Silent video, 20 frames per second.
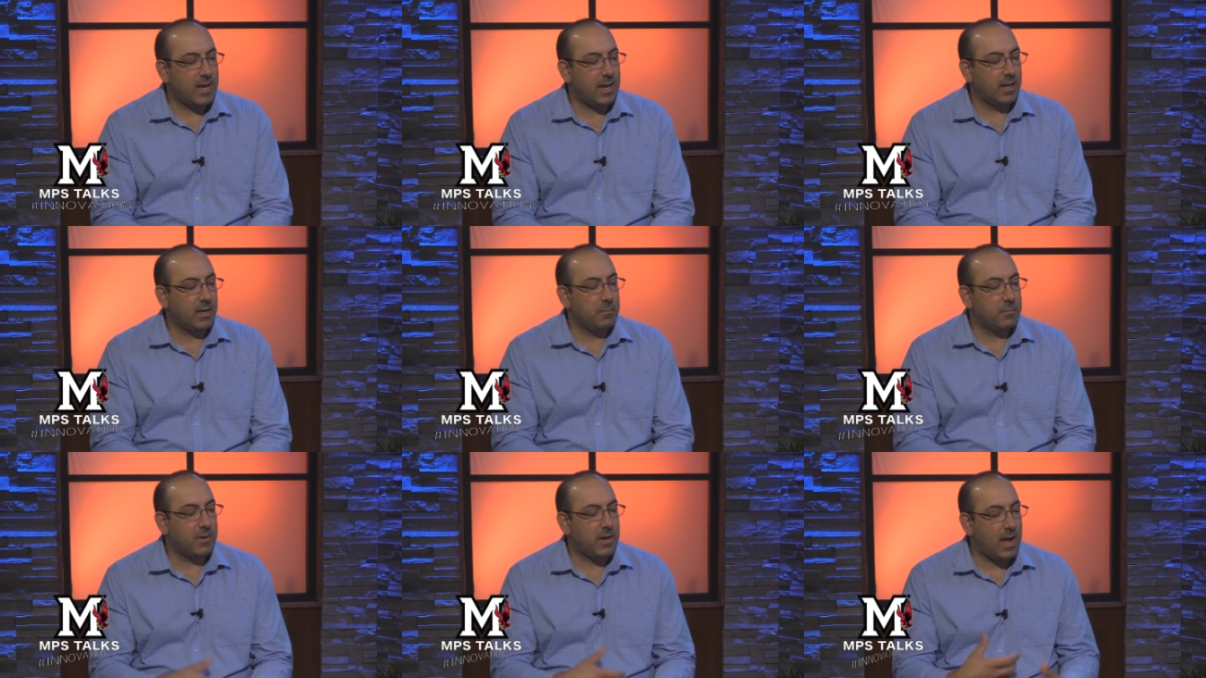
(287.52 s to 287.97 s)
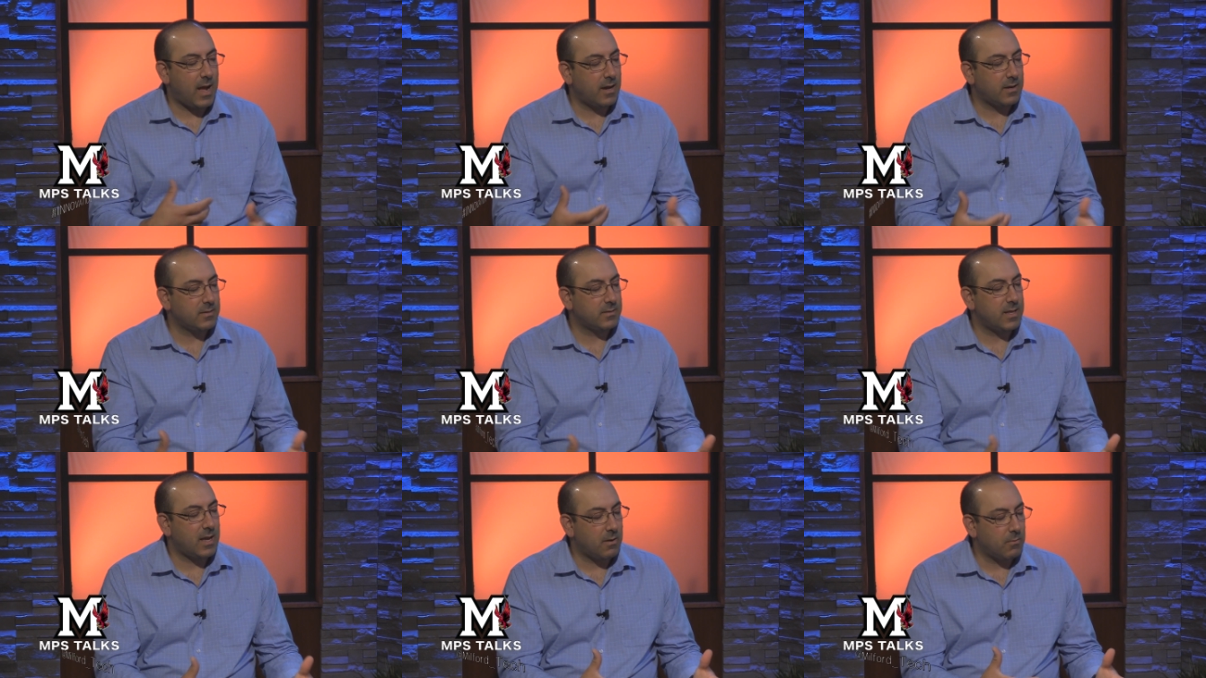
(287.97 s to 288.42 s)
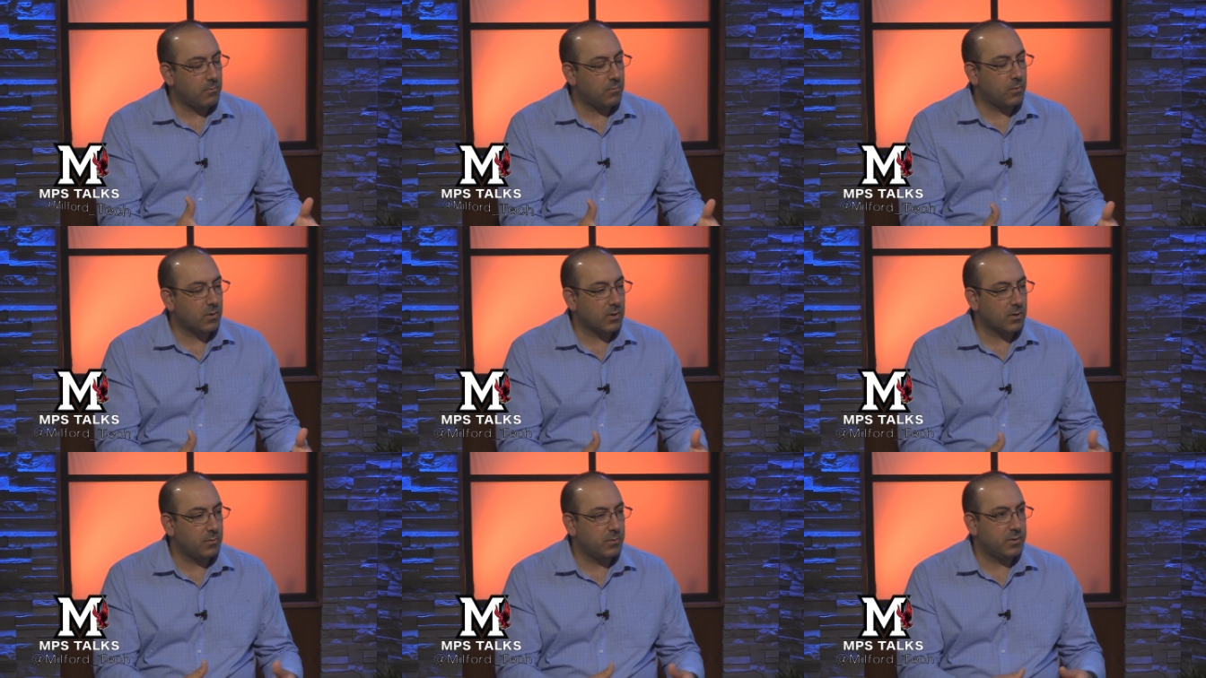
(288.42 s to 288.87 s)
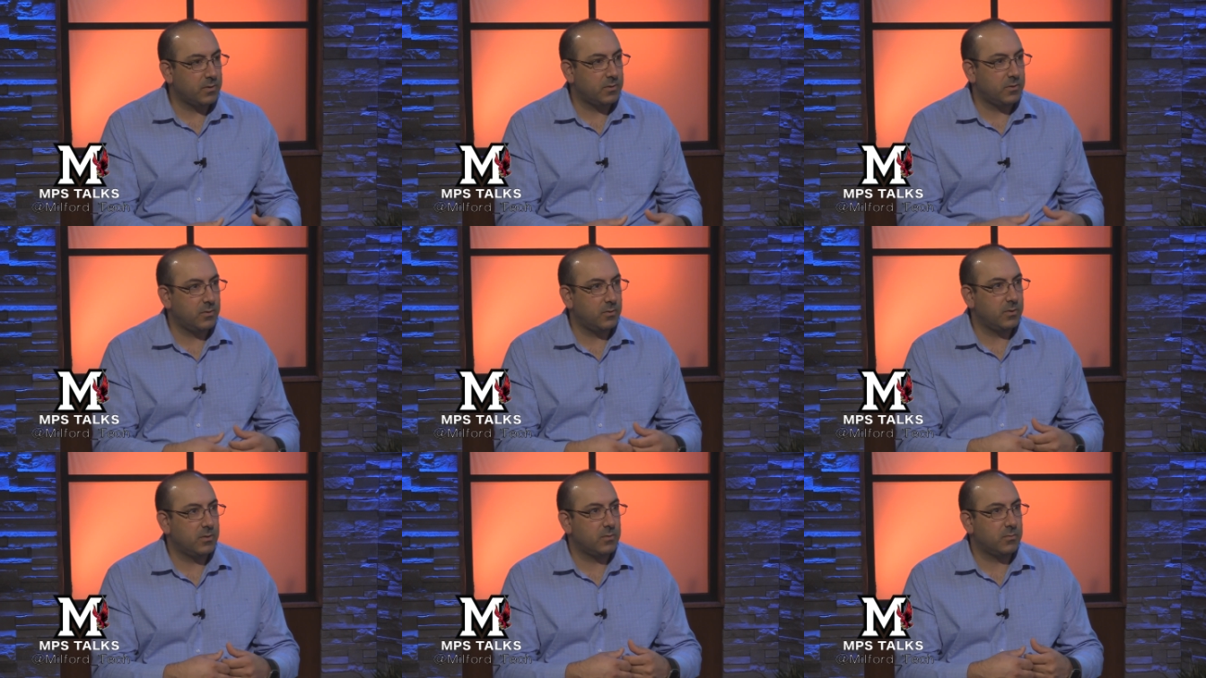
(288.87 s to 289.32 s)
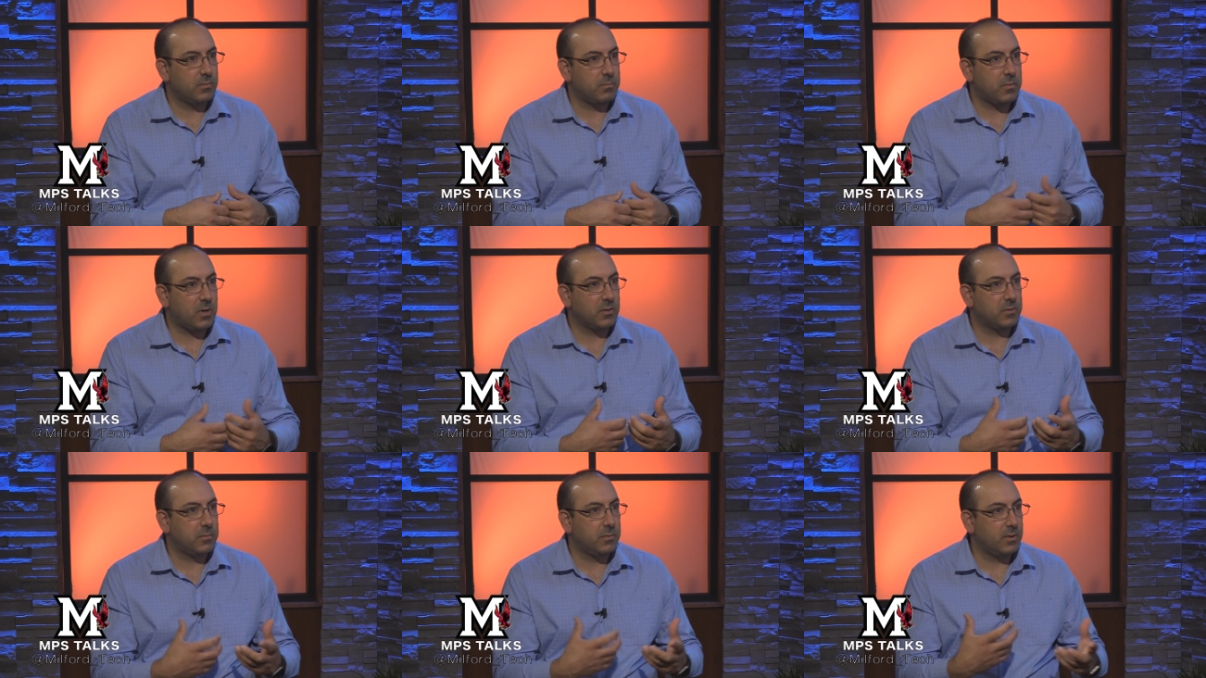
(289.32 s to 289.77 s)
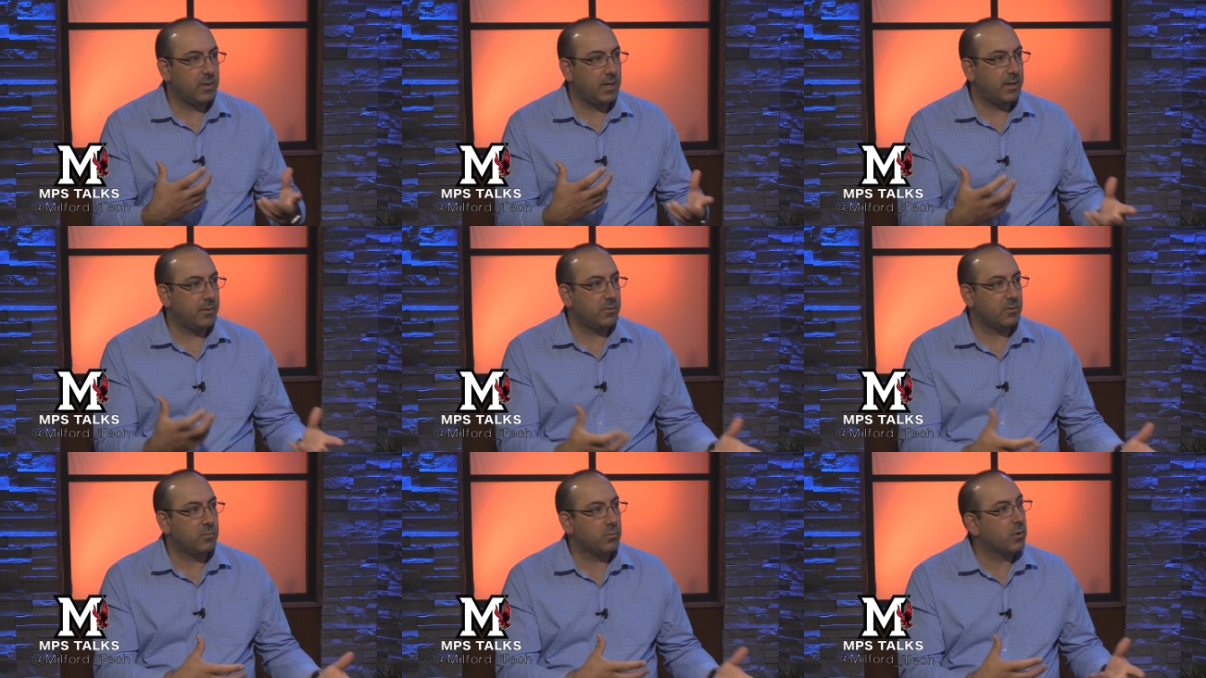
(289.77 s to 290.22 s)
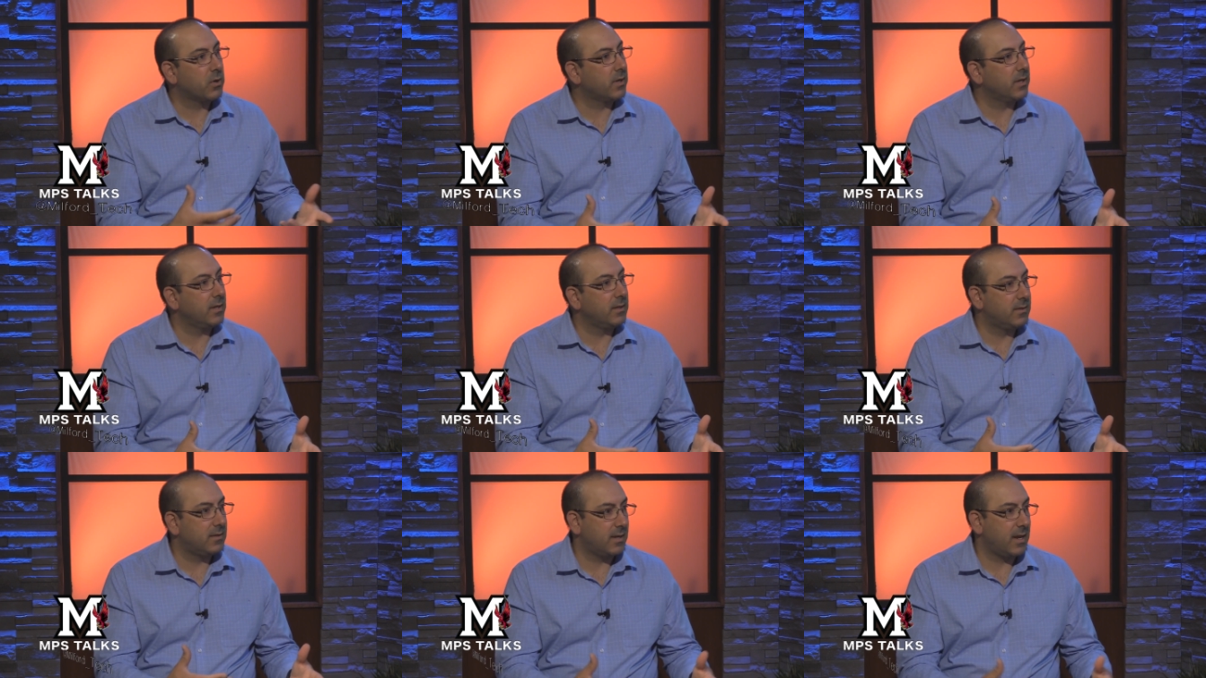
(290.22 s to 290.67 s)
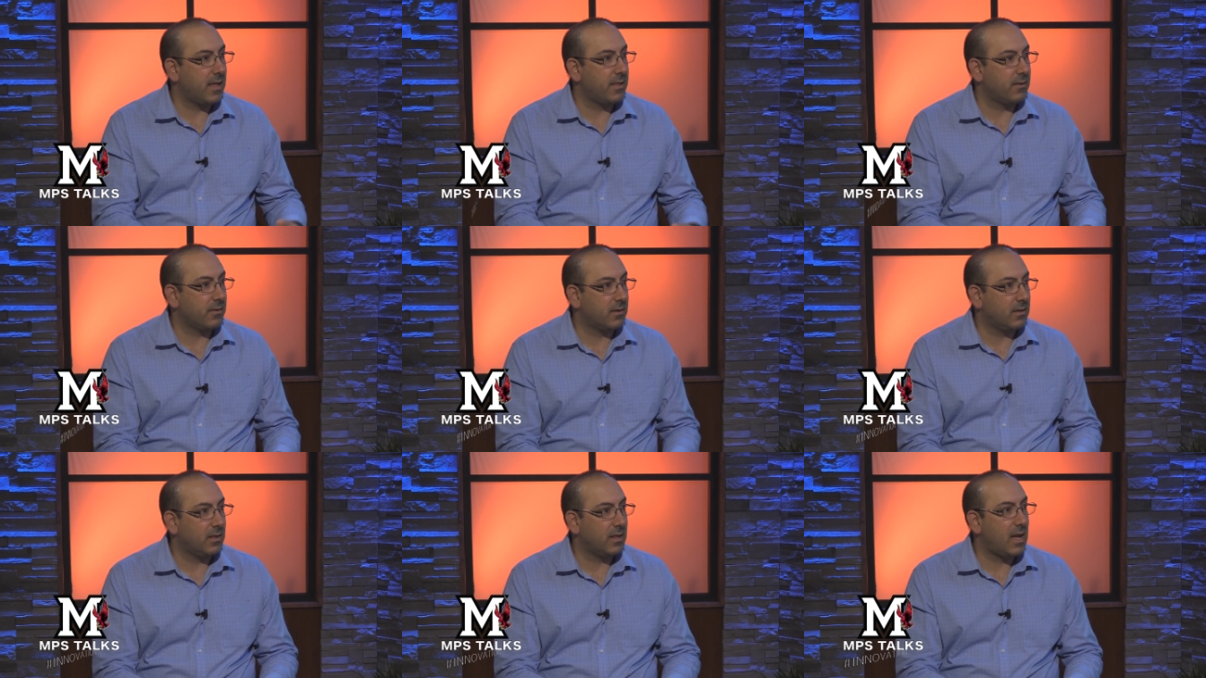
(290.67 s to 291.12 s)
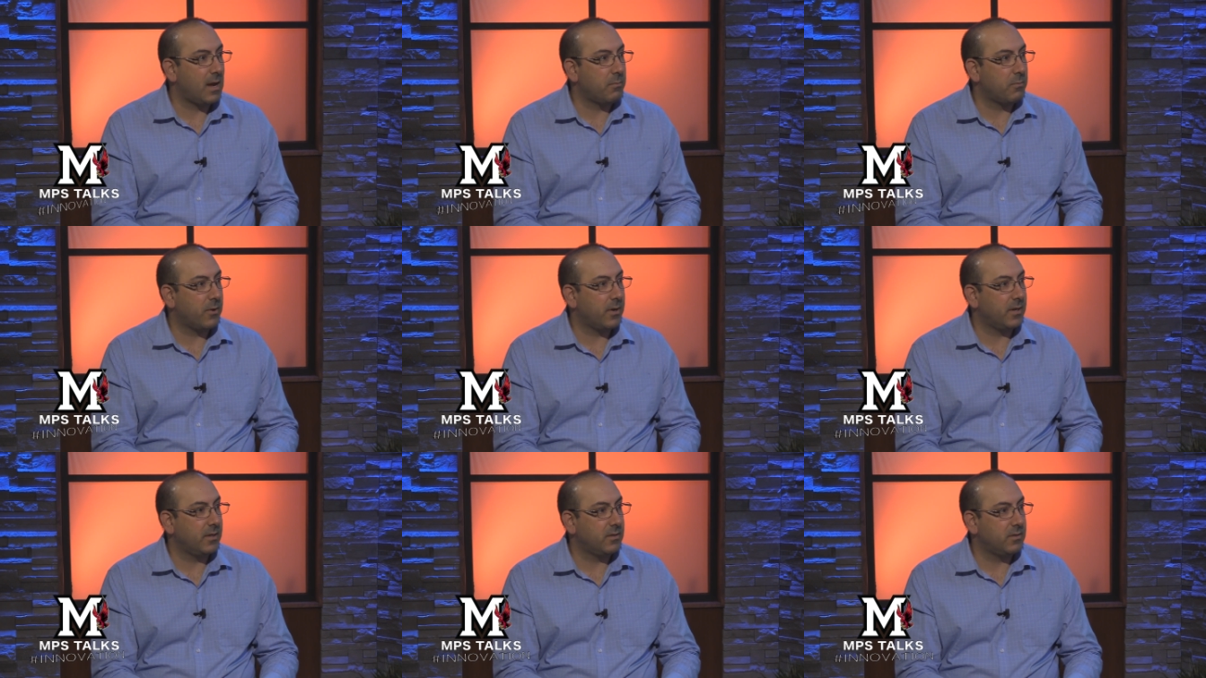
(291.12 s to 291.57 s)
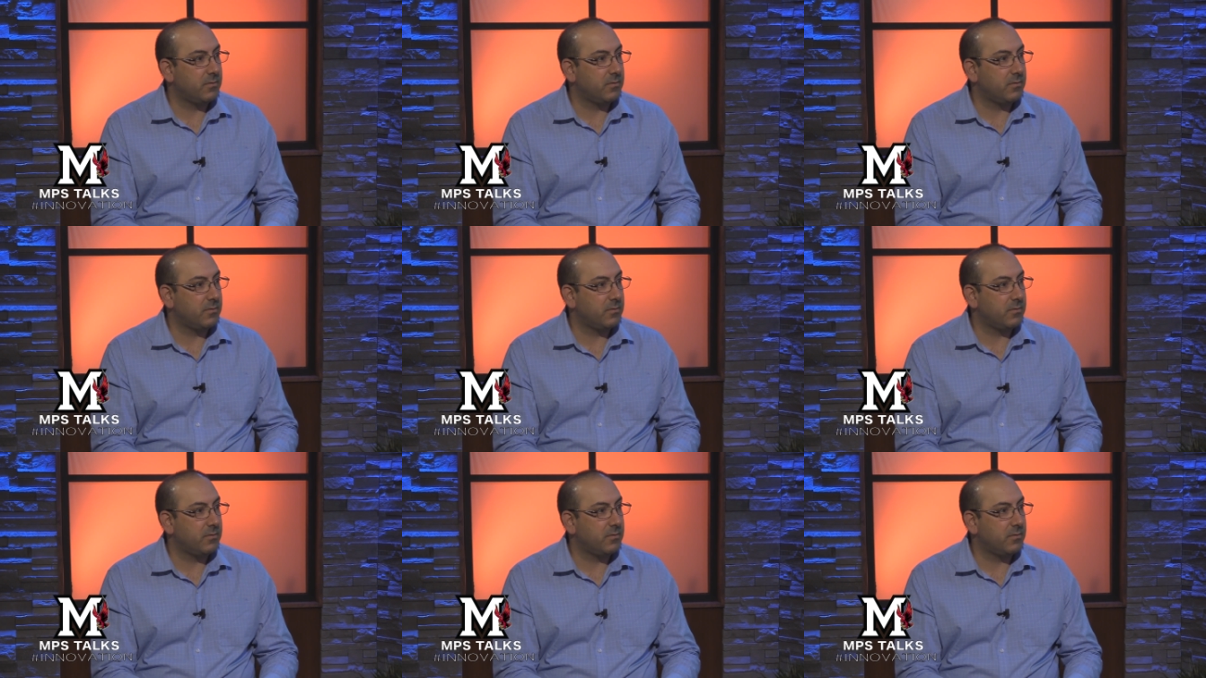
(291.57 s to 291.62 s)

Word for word: taking, but how does that work with students with multiple language working together and collaborating?